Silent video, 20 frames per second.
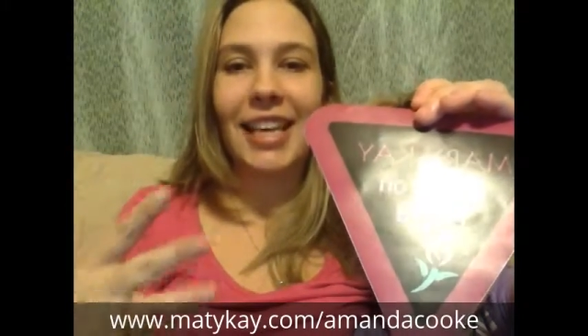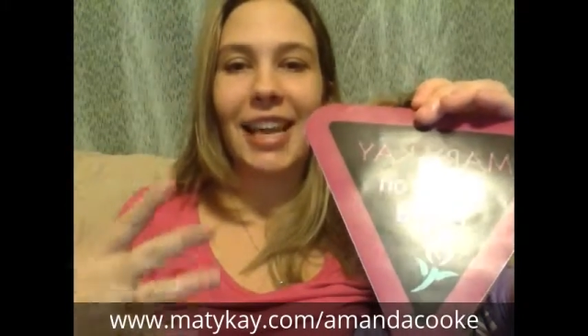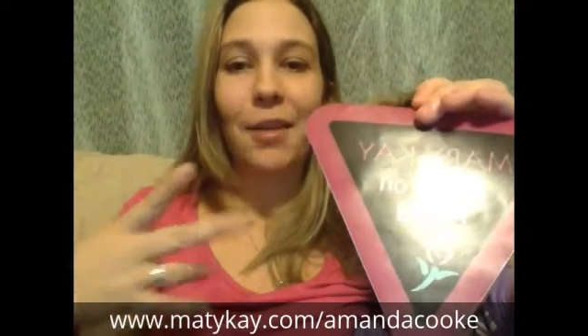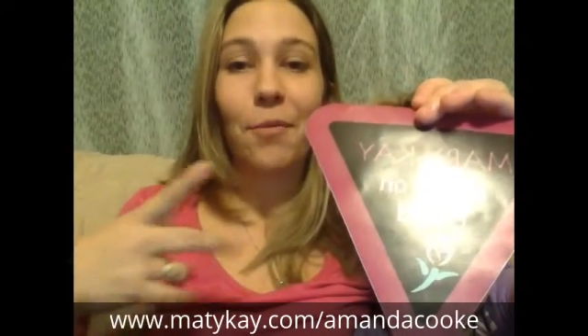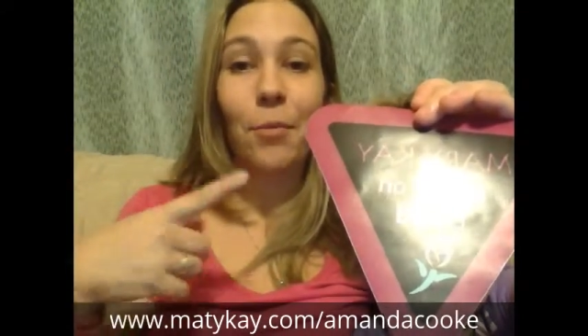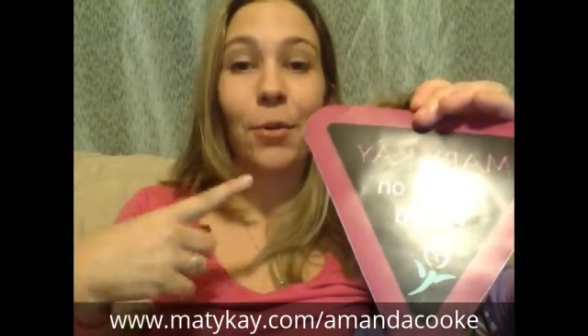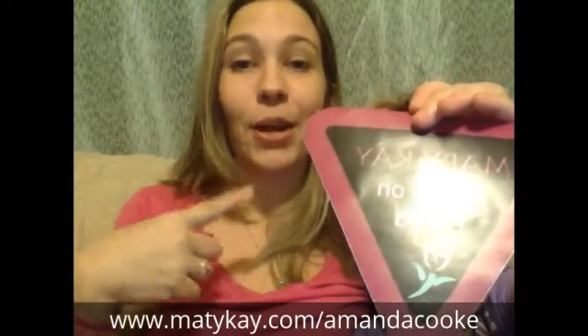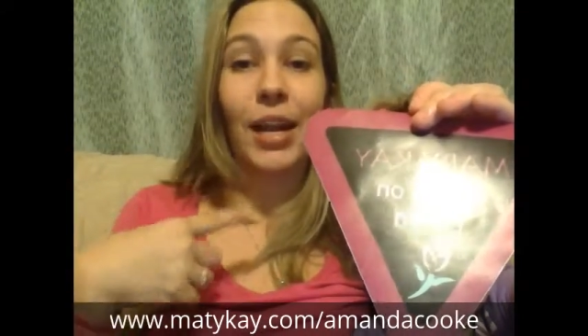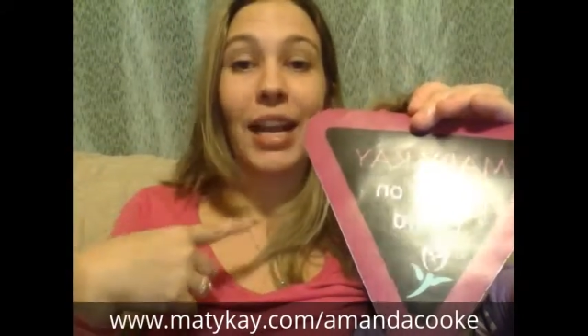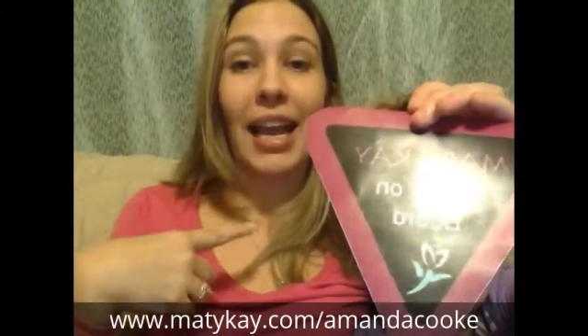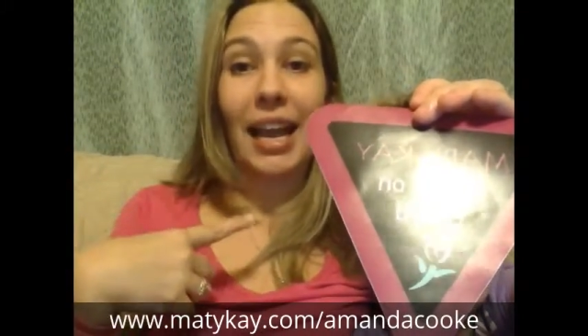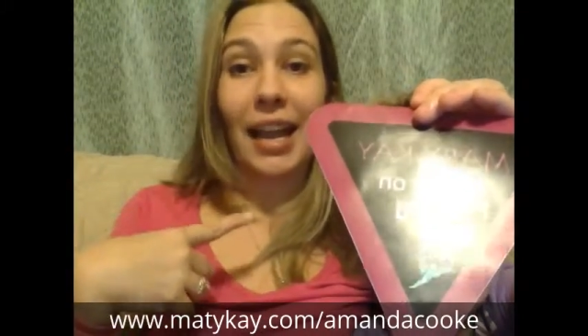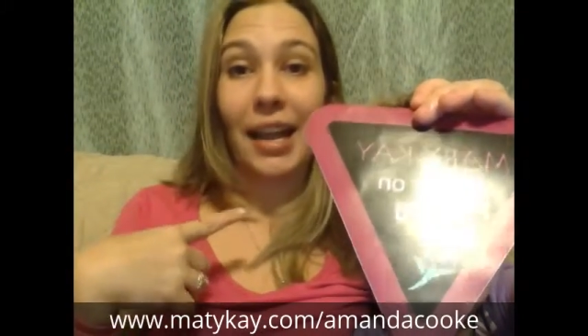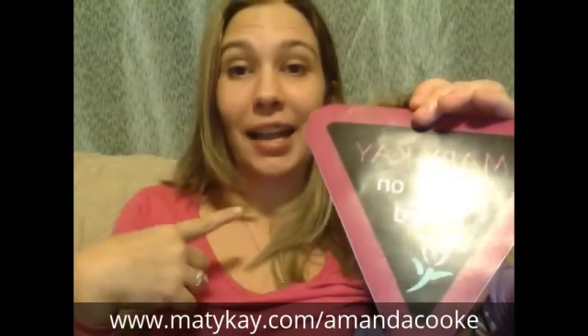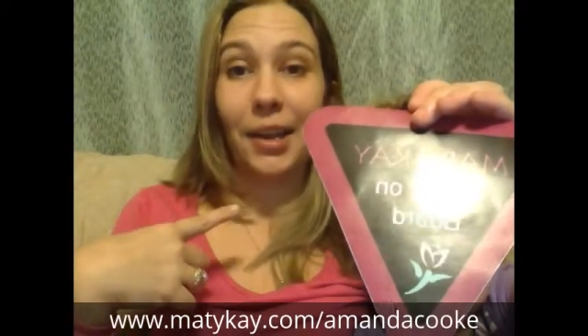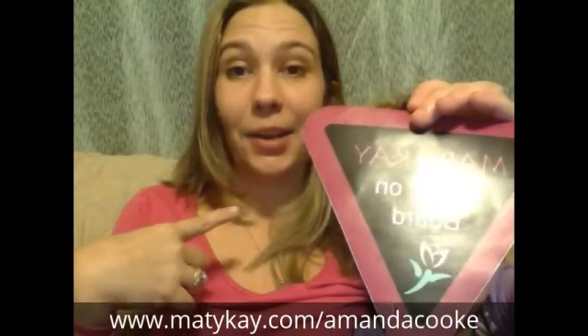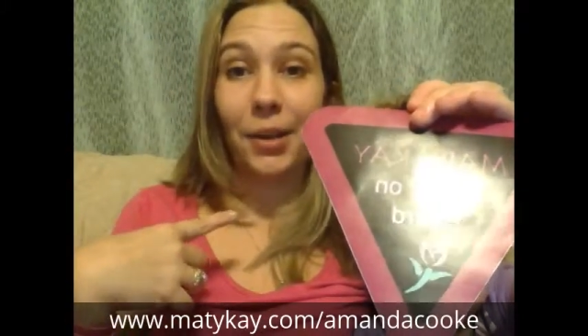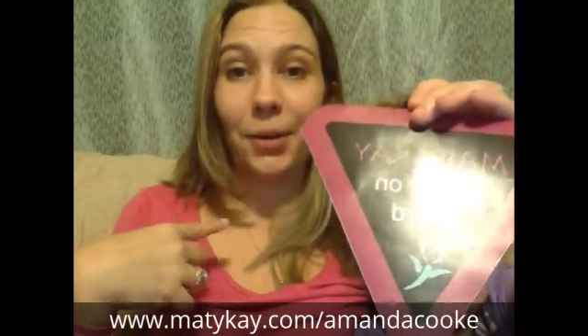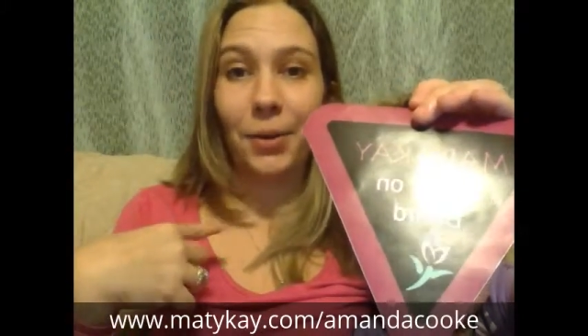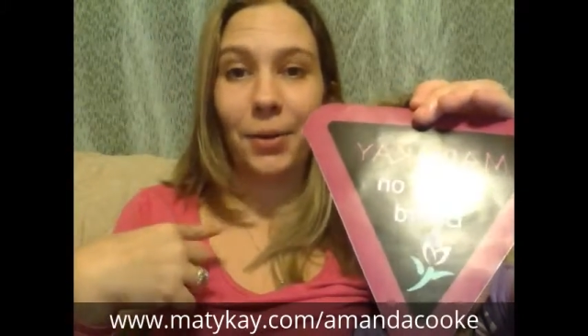and what I
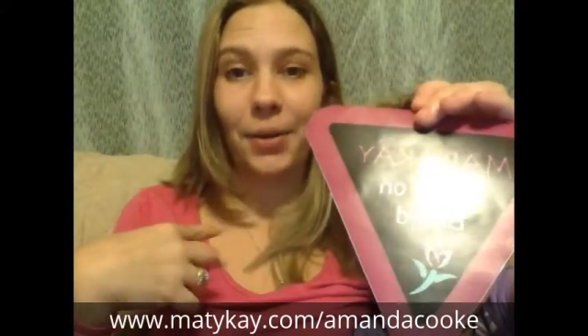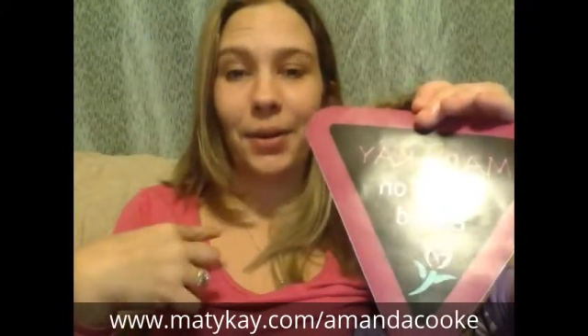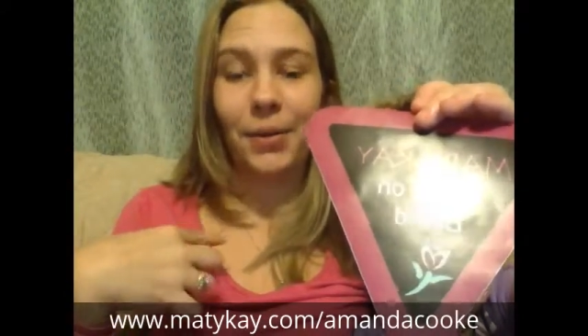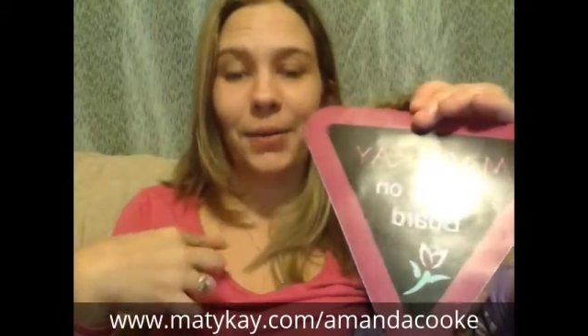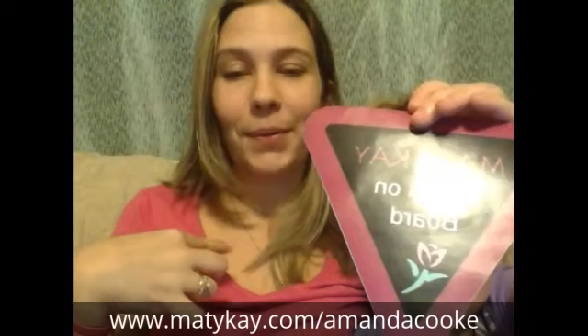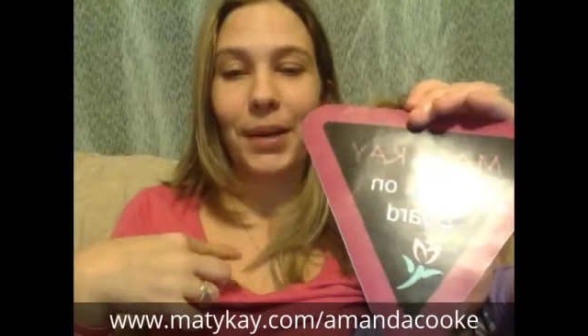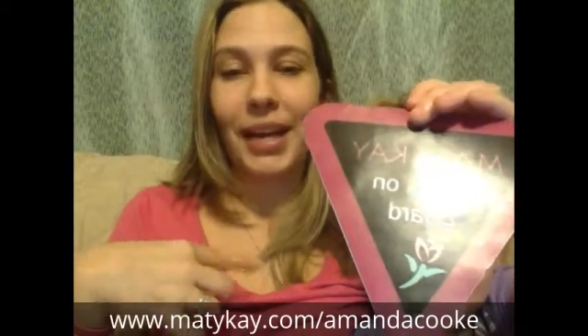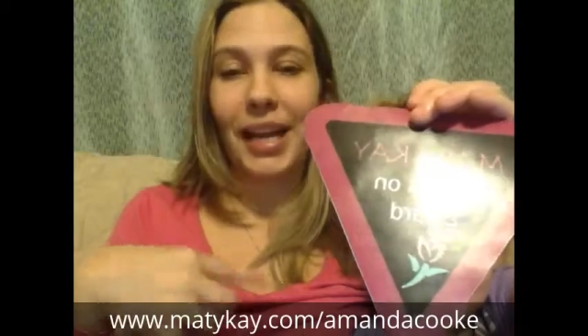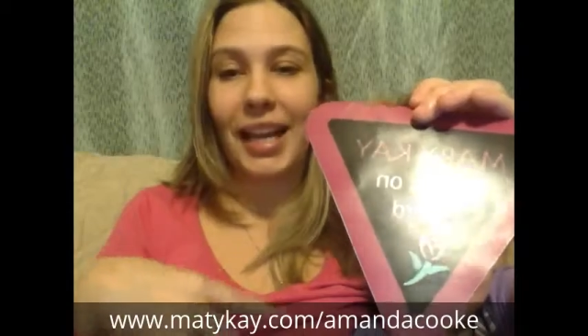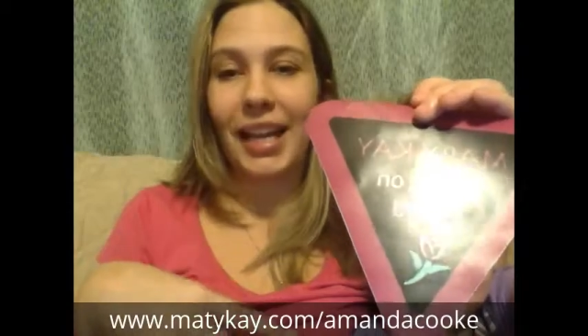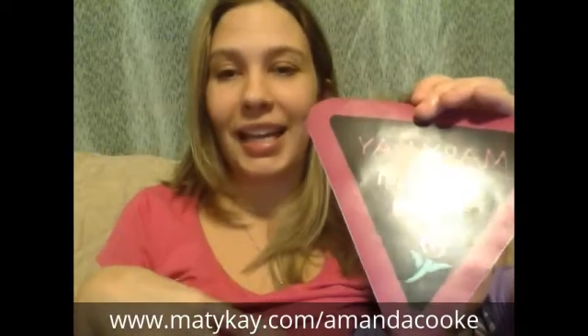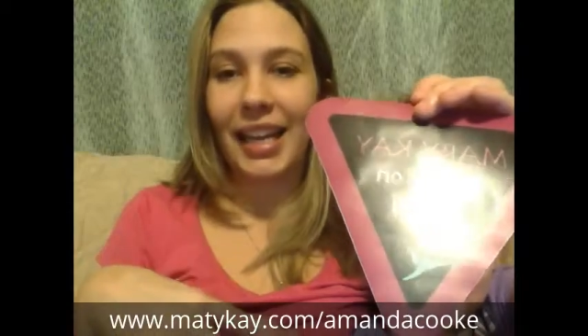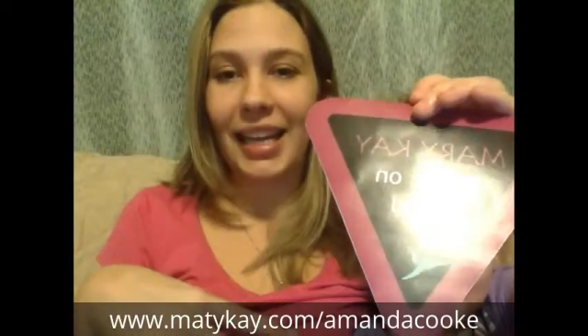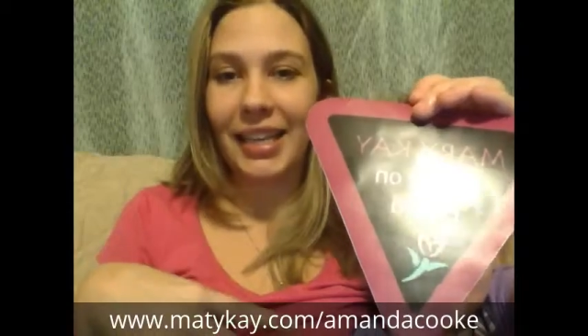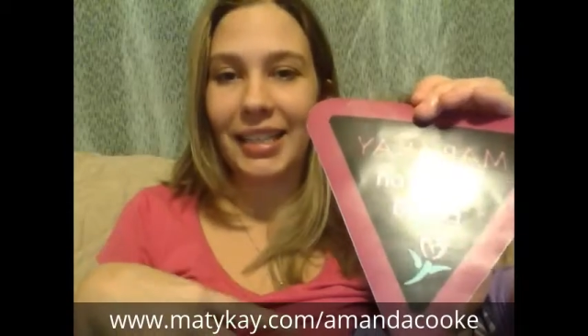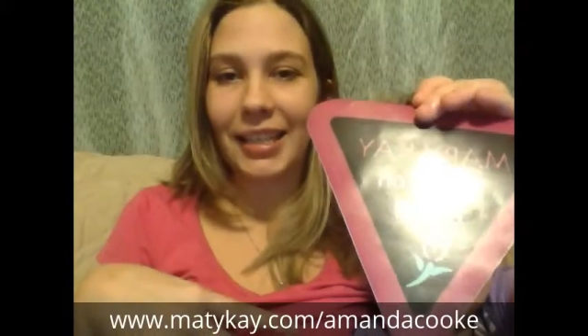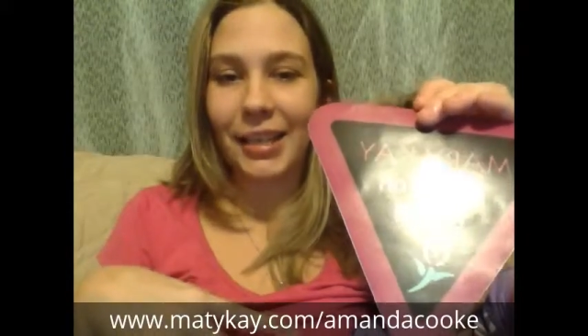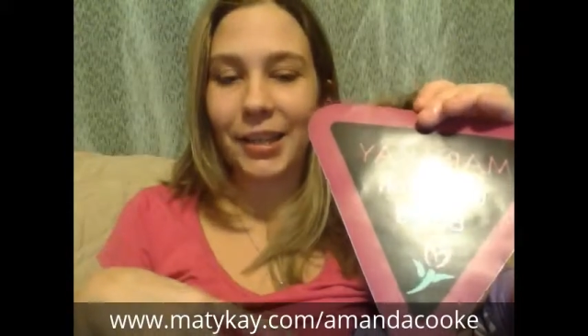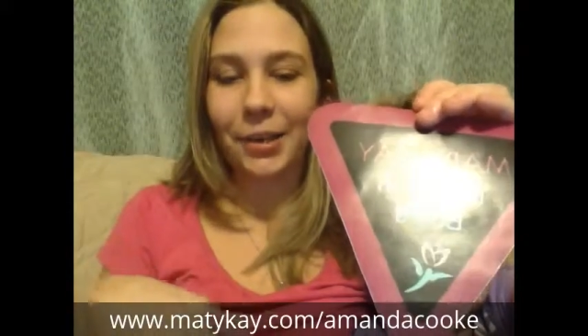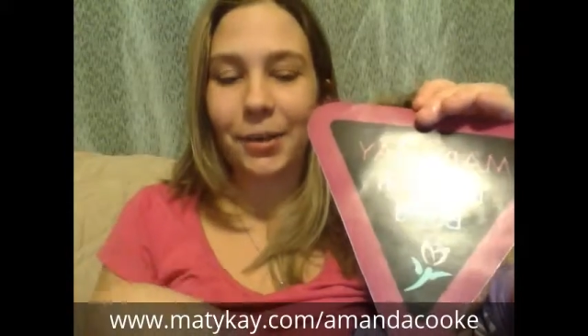do and what I
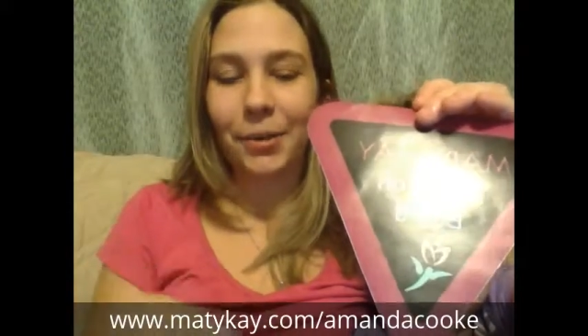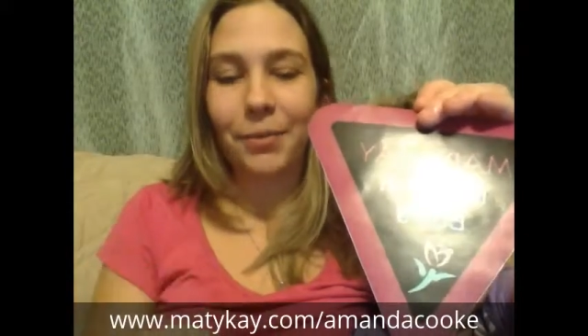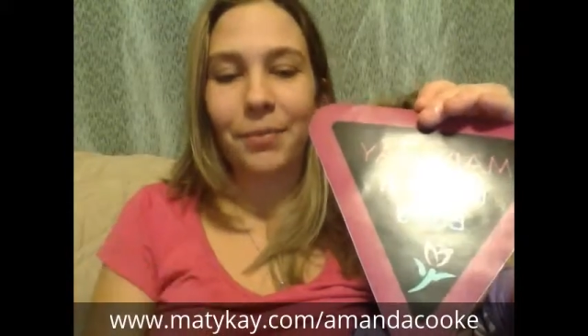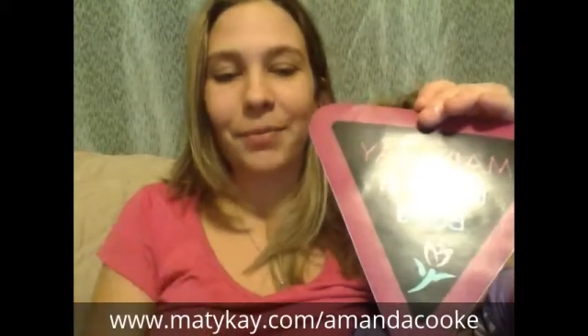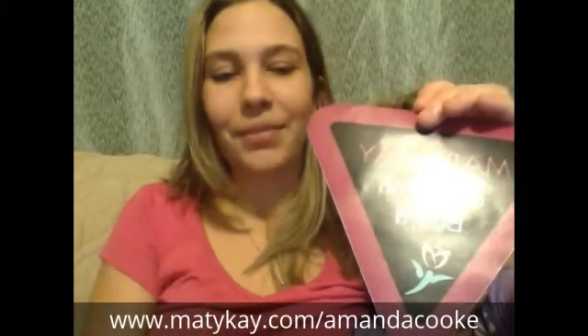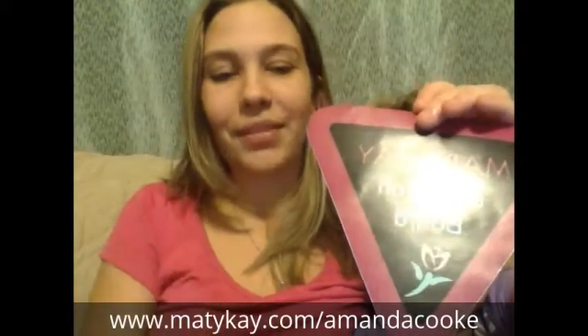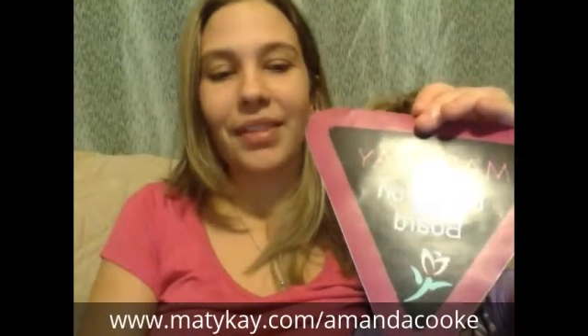like to do.